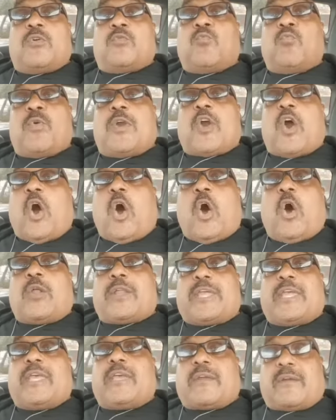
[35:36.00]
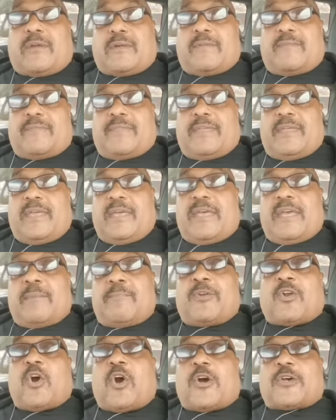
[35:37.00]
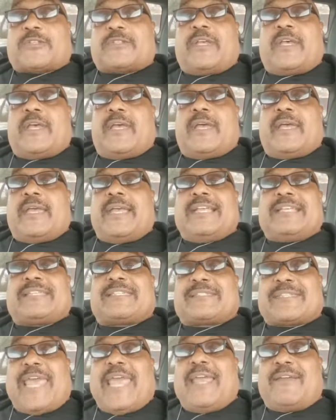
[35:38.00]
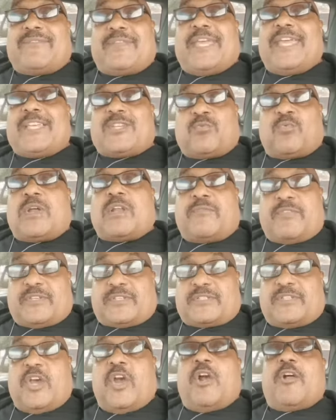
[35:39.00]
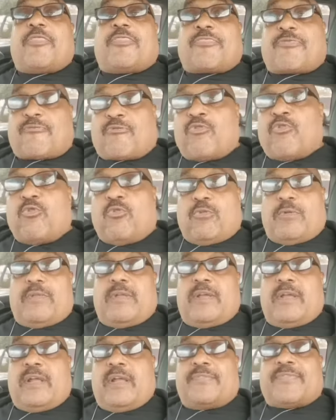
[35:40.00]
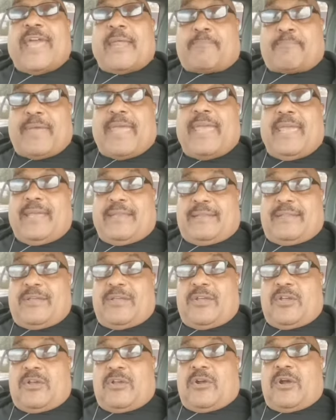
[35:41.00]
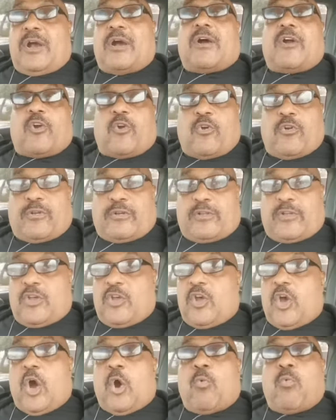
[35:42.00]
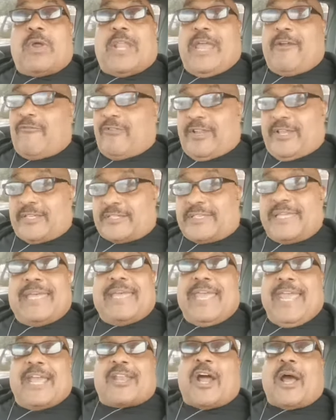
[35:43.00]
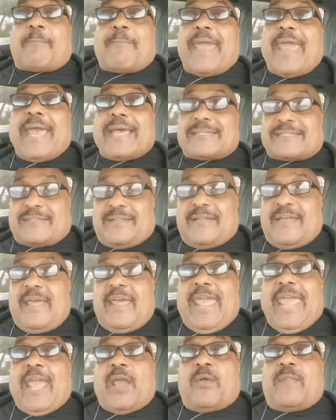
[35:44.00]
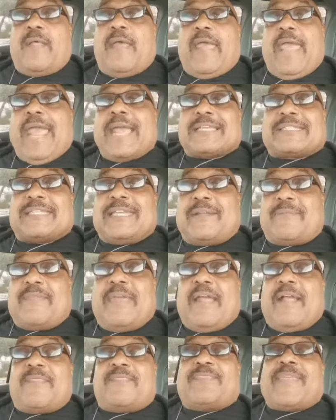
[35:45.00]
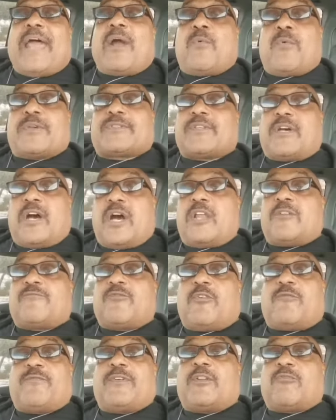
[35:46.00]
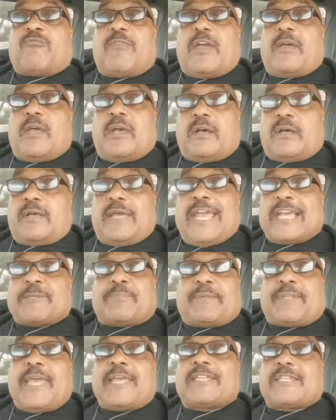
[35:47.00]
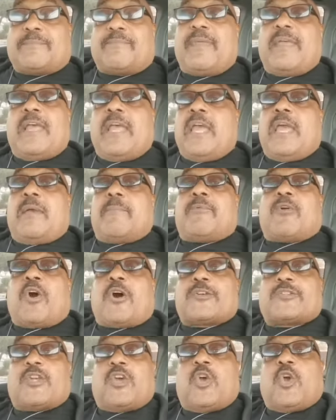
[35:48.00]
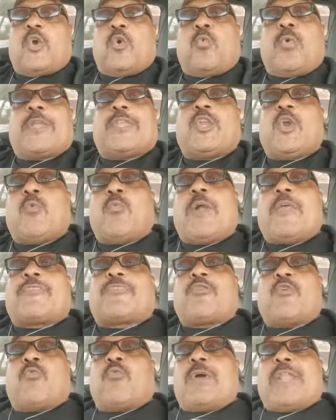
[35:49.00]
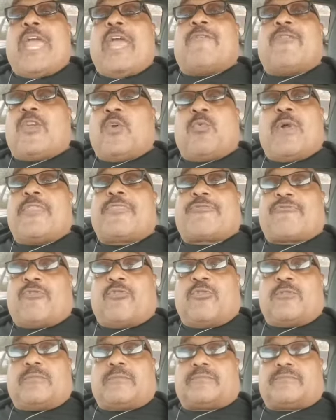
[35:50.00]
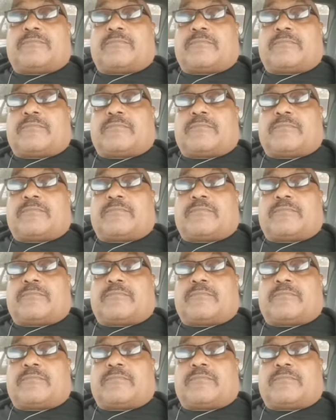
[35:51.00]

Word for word: We're all here because He saved each one of us through that pain, a hurt, or whatever it is in our past. And and see, that was an unfulfilled uh, expectation because when you went through whatever you went through,